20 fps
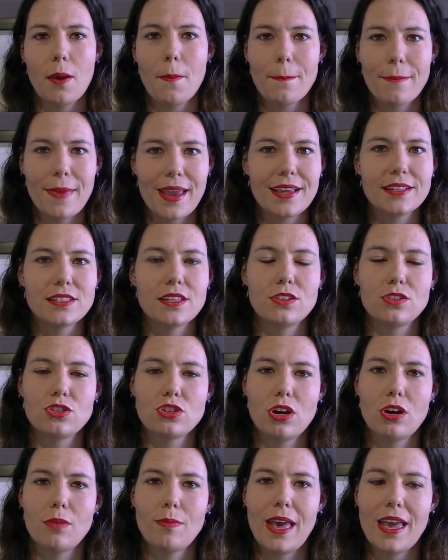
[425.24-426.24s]
amazing
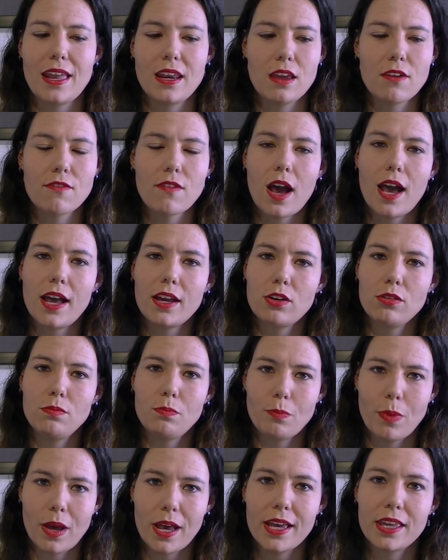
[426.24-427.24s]
job. And if I
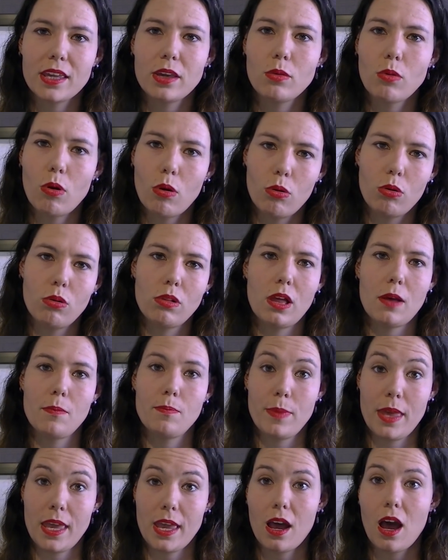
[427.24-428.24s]
could buy you all a
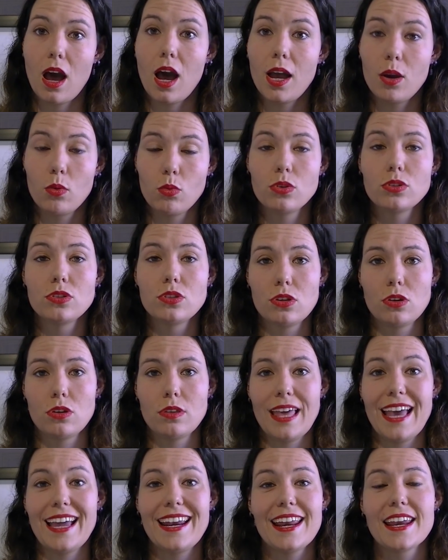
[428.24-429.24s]
beer, I would do
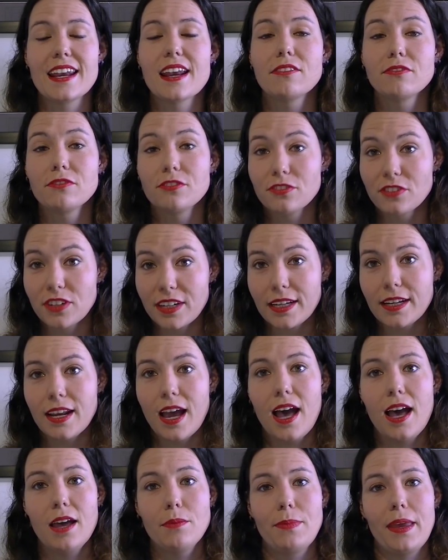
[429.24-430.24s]
that in a friggin'
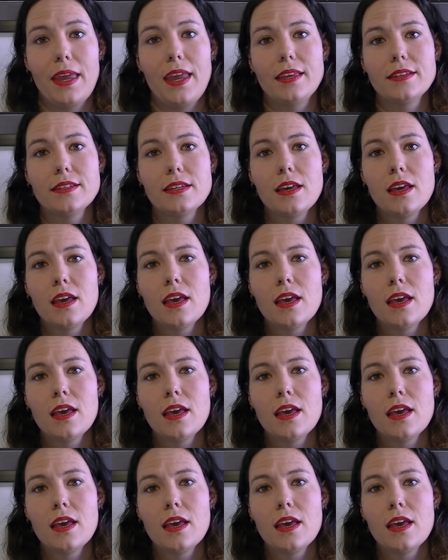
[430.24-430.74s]
heartbeat.